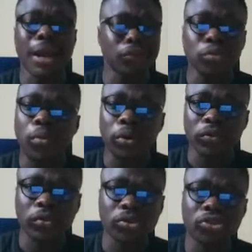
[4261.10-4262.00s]
like 2
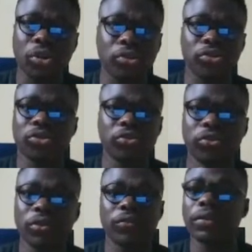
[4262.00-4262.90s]
months. It's not
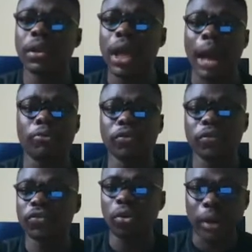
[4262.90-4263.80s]

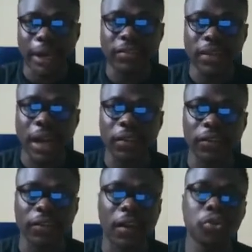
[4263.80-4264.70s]
rocket science.
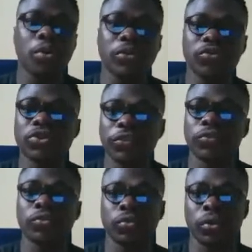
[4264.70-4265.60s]
I've told you what you need
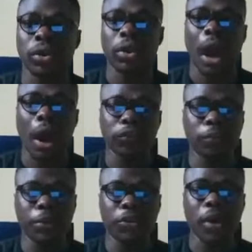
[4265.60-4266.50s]
to do. How
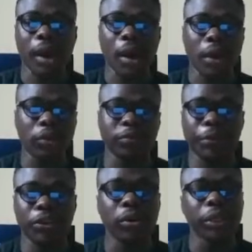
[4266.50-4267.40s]
to pick your account, how to
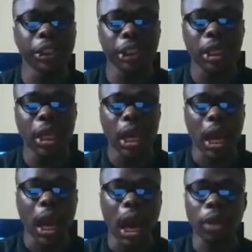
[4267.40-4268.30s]
pick your niche,
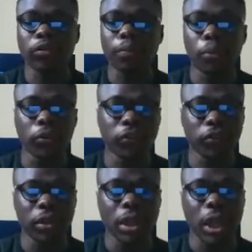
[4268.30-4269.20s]
how to
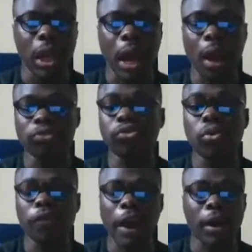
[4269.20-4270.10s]
post, how to
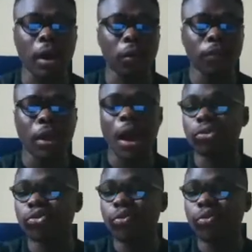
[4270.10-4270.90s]
go viral, how to